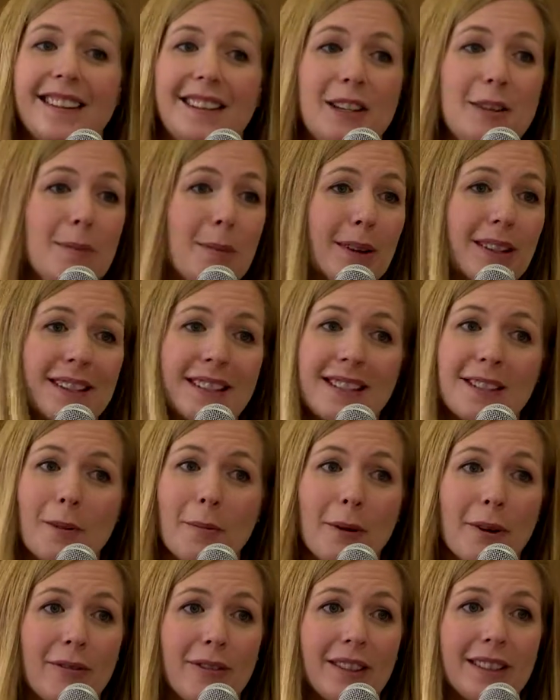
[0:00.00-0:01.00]
You put it so
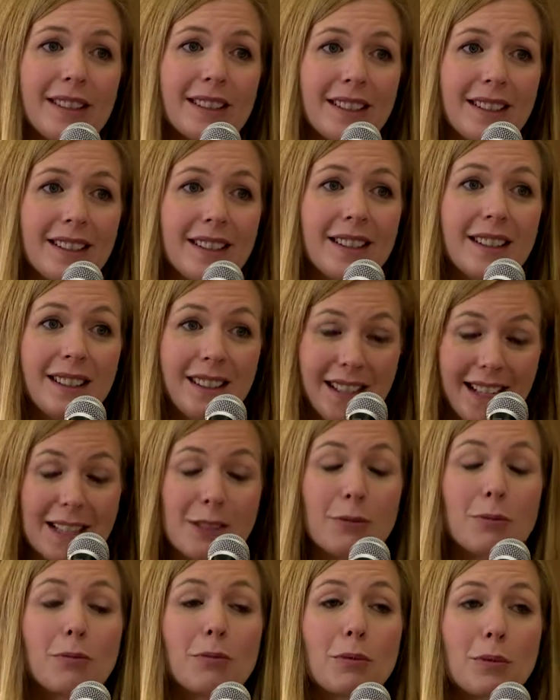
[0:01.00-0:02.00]
perfectly.
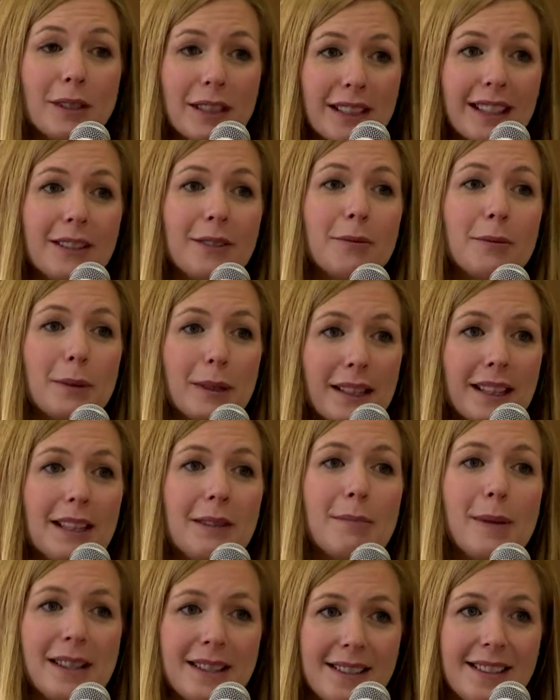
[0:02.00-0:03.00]
It's really, really
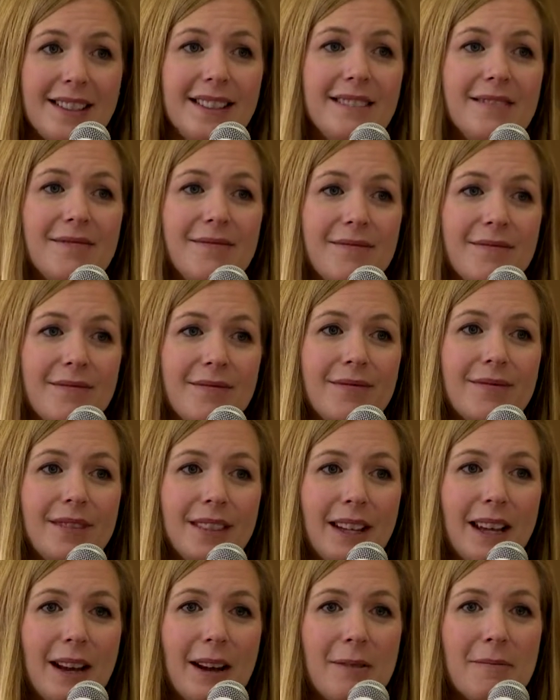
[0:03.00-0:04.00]
messy.
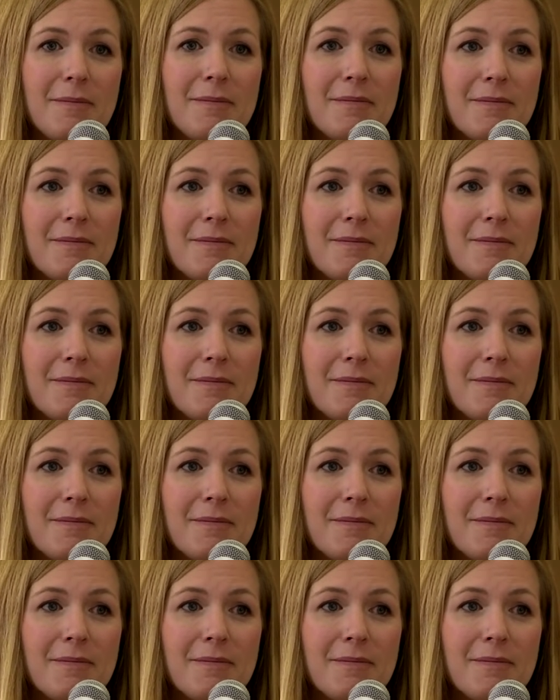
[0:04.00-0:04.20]
Yeah.